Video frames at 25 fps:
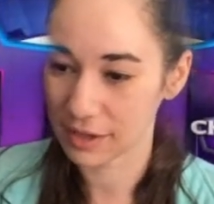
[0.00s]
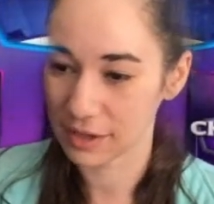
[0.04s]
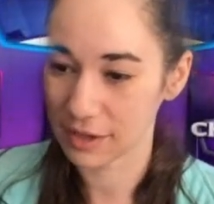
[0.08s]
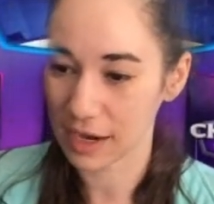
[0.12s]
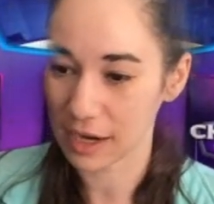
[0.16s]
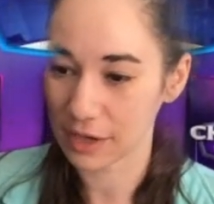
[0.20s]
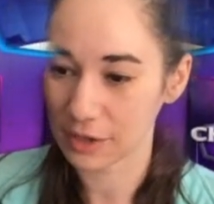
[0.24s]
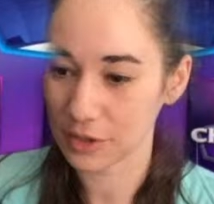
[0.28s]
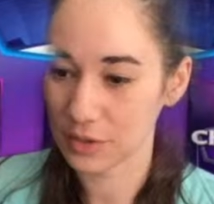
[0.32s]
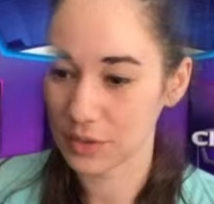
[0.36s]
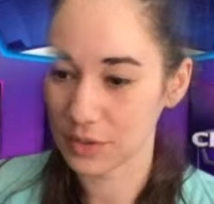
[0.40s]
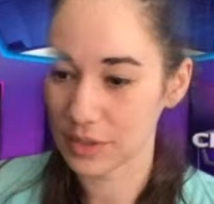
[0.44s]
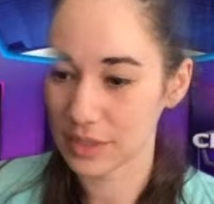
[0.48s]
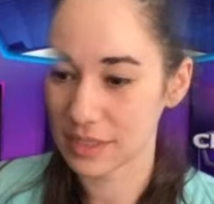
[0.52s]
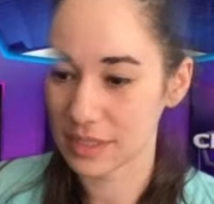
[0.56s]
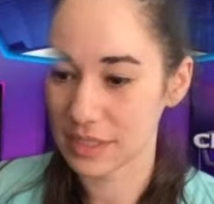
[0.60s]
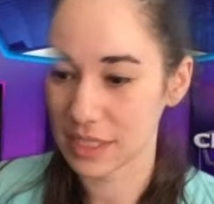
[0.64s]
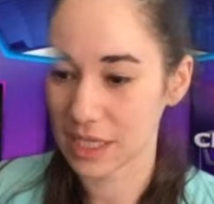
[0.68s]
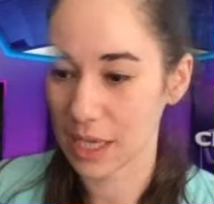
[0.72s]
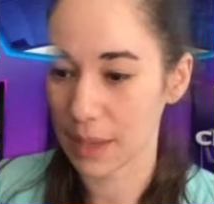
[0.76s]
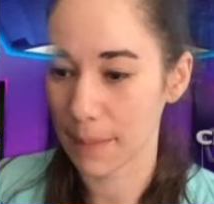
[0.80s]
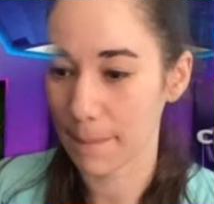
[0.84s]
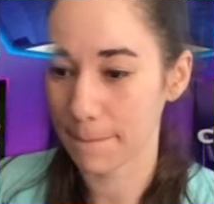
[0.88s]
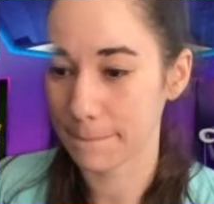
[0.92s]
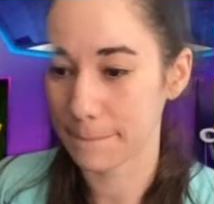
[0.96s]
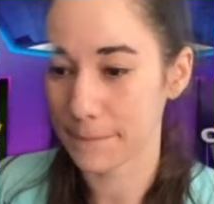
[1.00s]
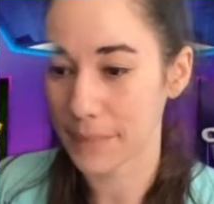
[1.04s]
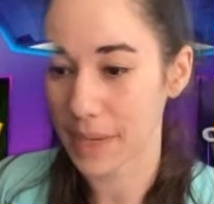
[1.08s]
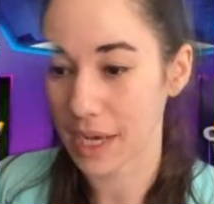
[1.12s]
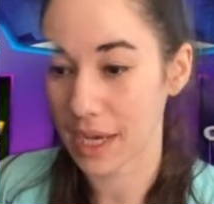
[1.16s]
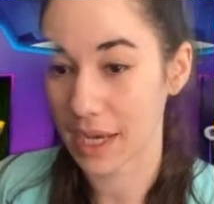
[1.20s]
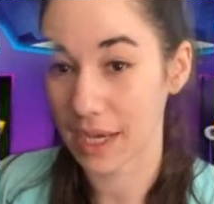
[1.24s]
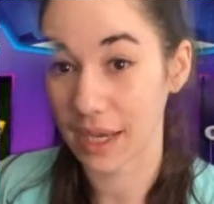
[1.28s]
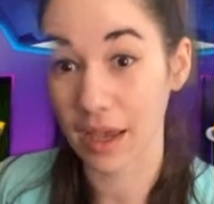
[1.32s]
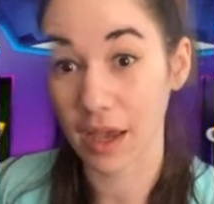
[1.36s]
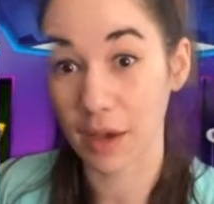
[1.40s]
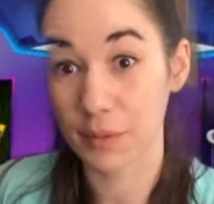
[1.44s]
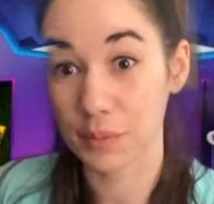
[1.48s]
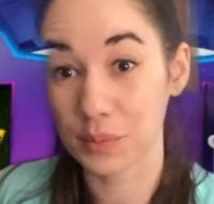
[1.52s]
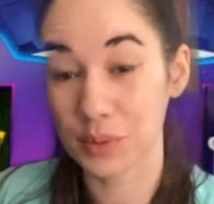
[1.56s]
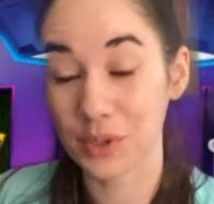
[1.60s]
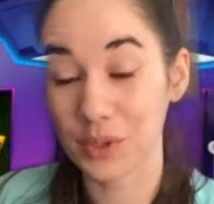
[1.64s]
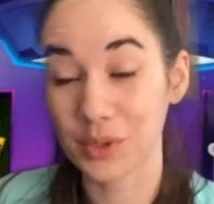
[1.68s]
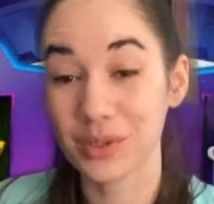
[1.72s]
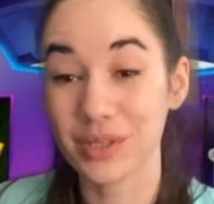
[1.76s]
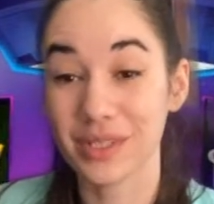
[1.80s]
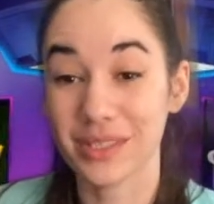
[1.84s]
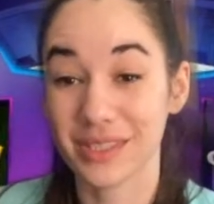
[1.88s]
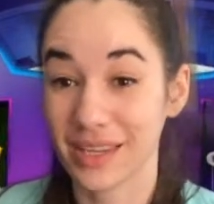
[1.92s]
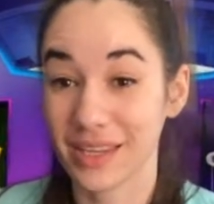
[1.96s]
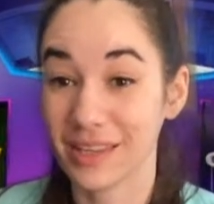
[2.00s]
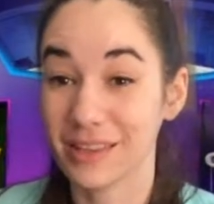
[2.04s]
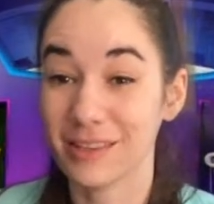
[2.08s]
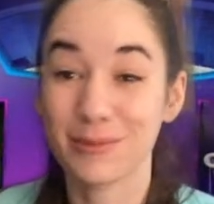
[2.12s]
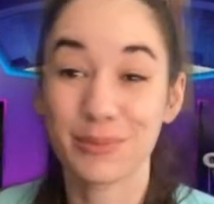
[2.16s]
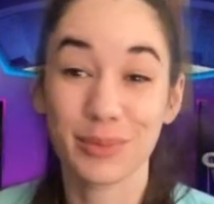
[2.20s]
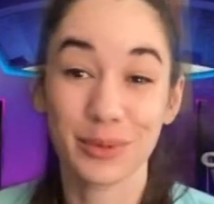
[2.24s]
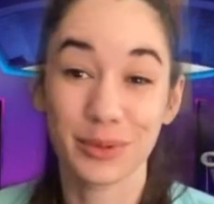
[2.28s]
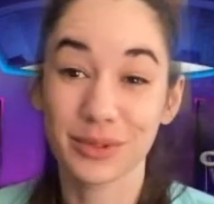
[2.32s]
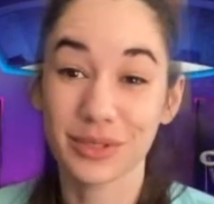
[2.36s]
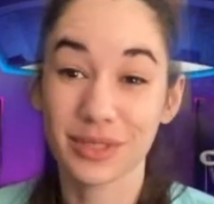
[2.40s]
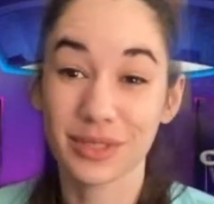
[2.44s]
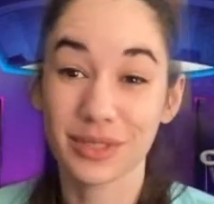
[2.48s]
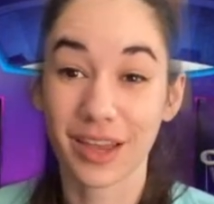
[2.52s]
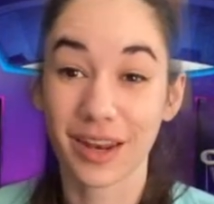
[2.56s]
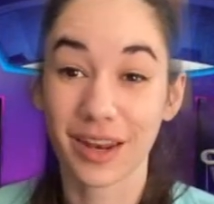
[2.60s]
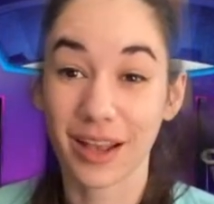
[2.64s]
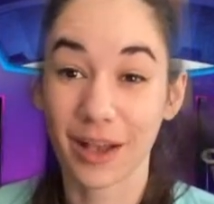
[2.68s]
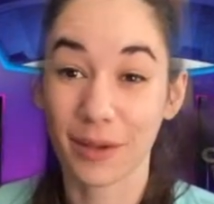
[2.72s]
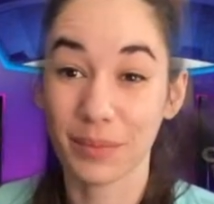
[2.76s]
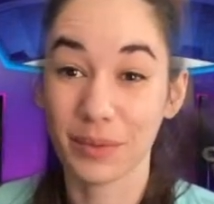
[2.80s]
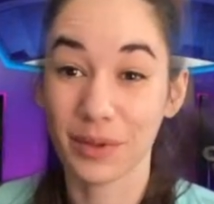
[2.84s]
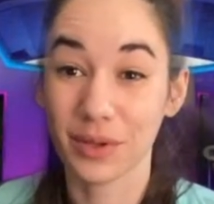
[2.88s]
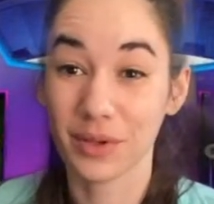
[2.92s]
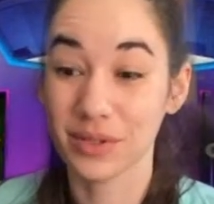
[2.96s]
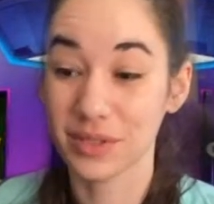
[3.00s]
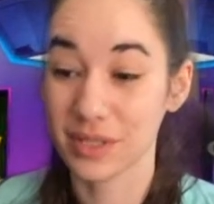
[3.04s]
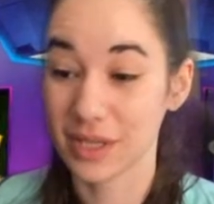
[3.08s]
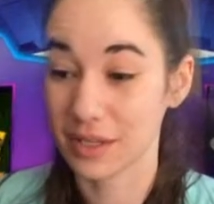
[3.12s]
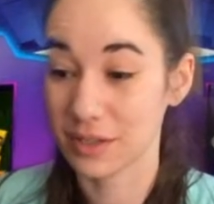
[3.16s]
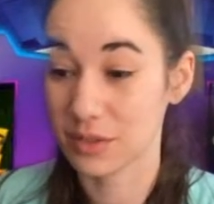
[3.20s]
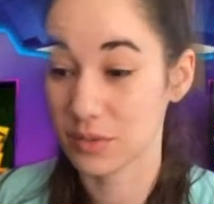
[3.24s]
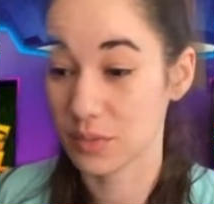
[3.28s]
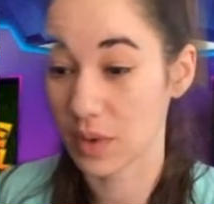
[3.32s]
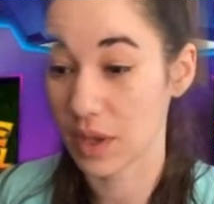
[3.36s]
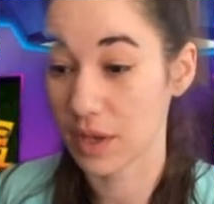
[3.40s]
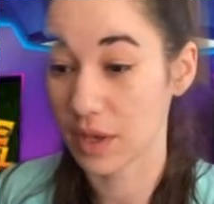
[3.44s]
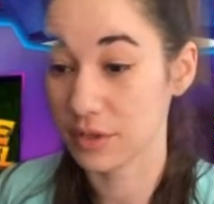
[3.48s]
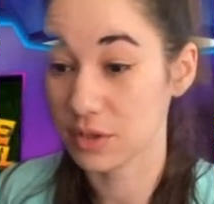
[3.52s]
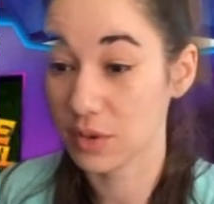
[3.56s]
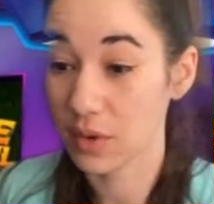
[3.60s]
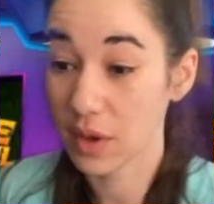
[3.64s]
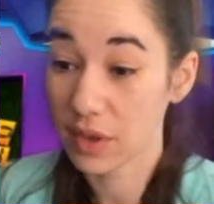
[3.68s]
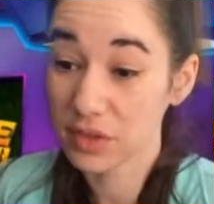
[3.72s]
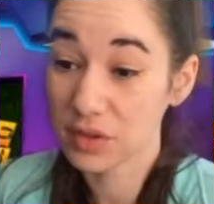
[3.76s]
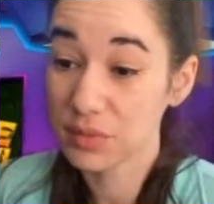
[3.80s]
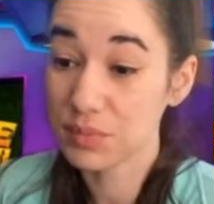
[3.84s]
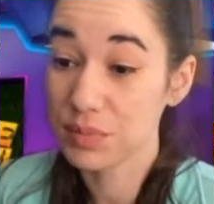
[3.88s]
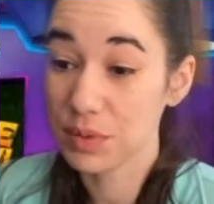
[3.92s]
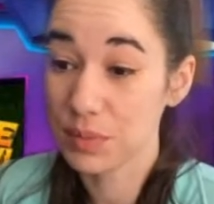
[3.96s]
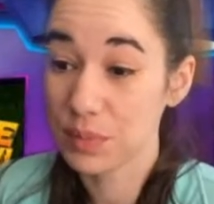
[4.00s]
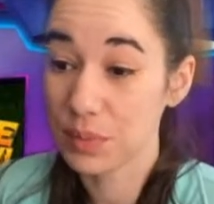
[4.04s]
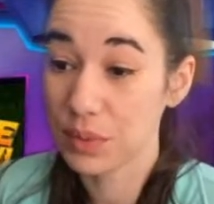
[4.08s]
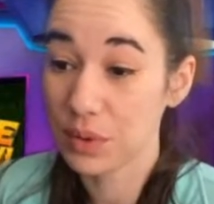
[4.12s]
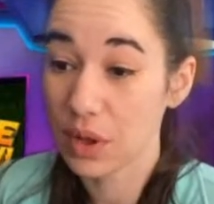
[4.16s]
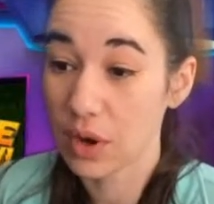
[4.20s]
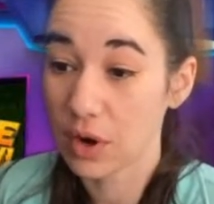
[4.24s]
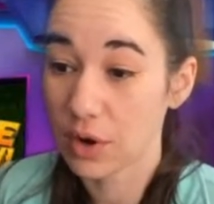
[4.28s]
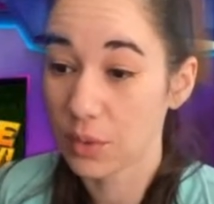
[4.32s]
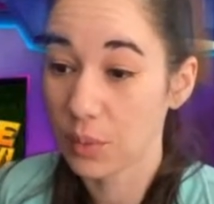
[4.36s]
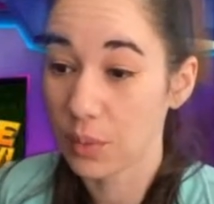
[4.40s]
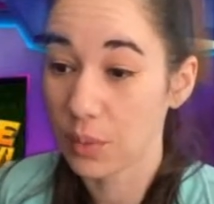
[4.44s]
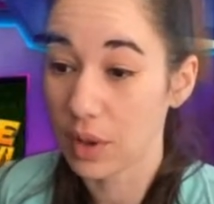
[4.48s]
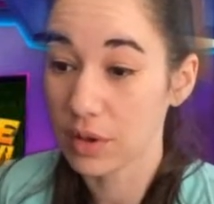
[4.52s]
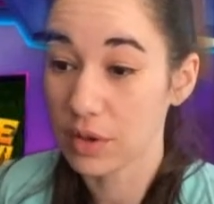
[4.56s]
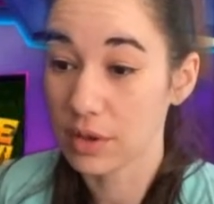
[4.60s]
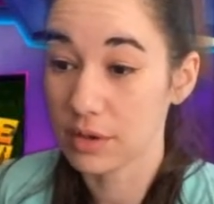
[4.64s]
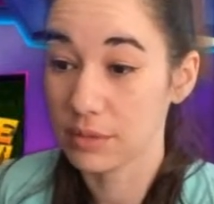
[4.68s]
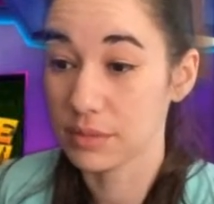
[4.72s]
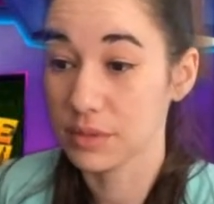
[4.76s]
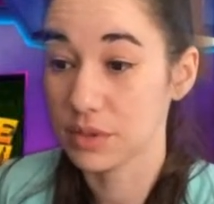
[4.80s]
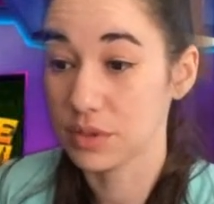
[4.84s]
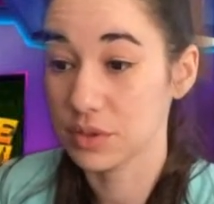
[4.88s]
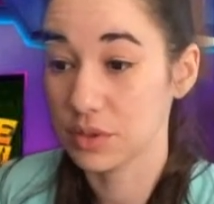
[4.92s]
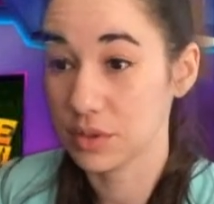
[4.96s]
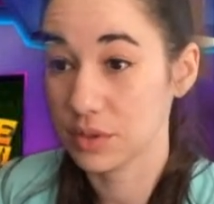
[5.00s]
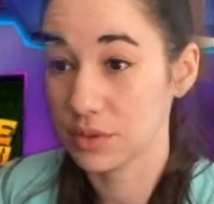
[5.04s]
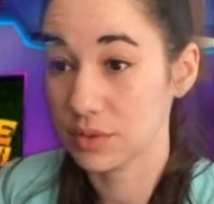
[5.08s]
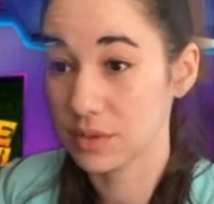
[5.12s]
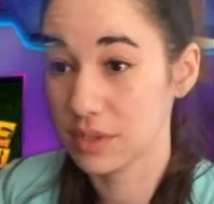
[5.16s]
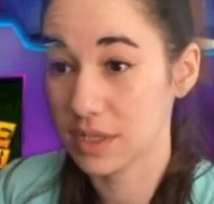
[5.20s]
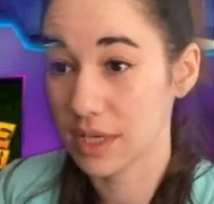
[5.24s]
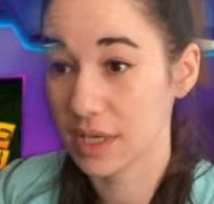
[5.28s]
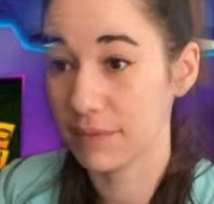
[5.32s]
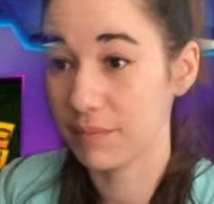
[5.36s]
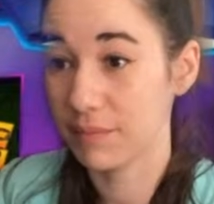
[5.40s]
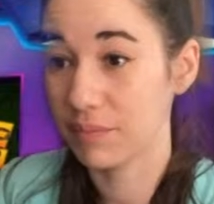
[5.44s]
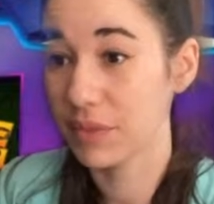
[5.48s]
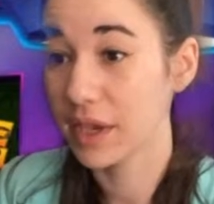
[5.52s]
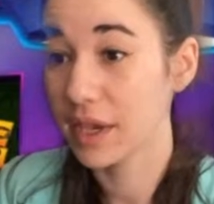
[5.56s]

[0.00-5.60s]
Now you can see my upload is in the Bolt Squad uploads as well, so other people are welcome to use that.